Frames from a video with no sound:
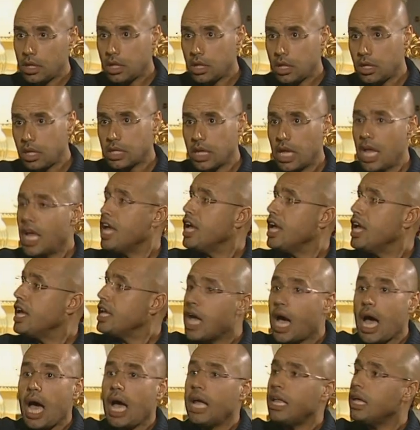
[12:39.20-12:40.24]
No.
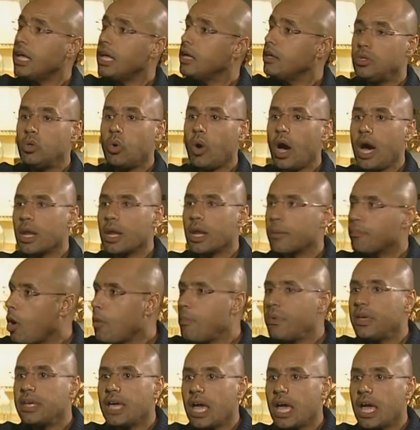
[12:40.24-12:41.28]
Yeah, you are
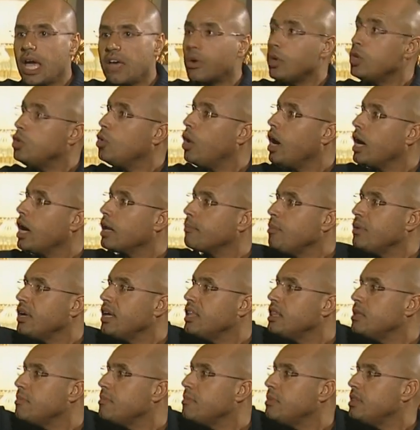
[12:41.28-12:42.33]
bombing You are bombing in
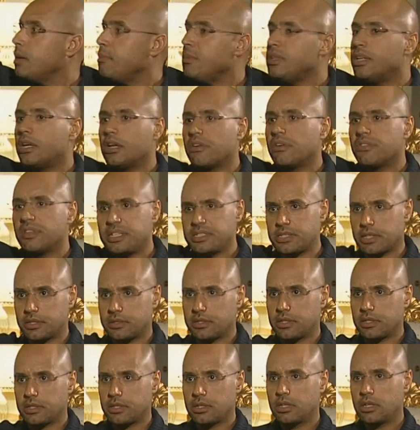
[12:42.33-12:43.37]
the middle of the desert.
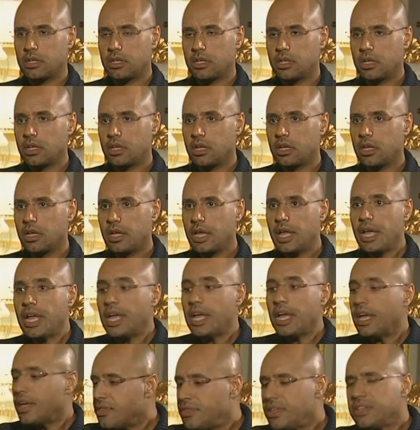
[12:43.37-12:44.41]

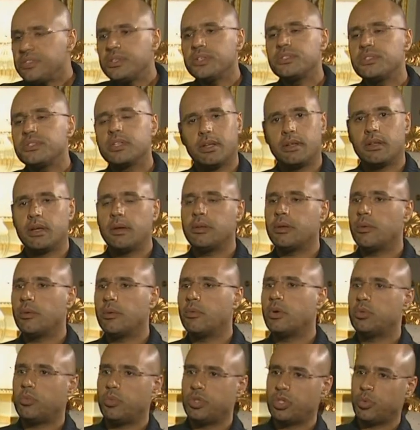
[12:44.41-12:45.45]
This is.
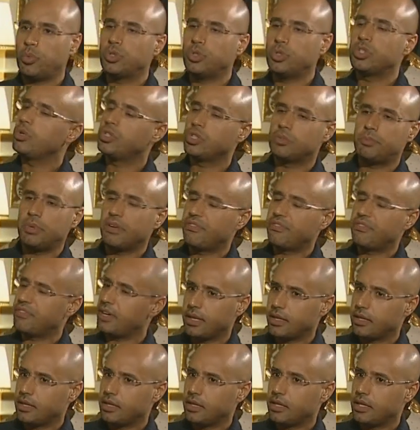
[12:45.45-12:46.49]
We should be frank.
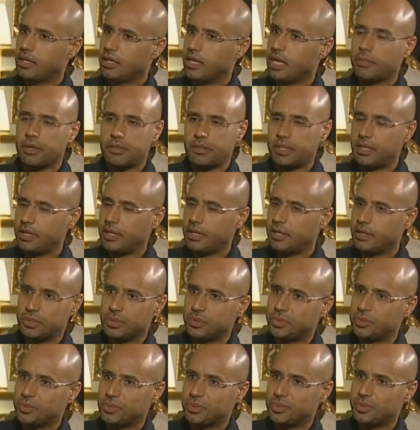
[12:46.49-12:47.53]
I'm not here
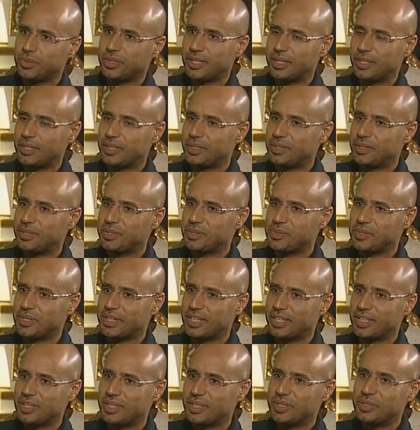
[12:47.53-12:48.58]
to
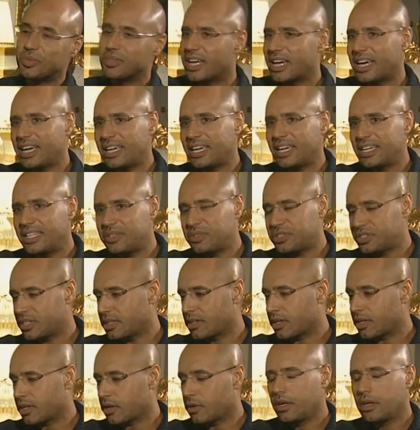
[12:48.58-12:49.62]
lie to each other.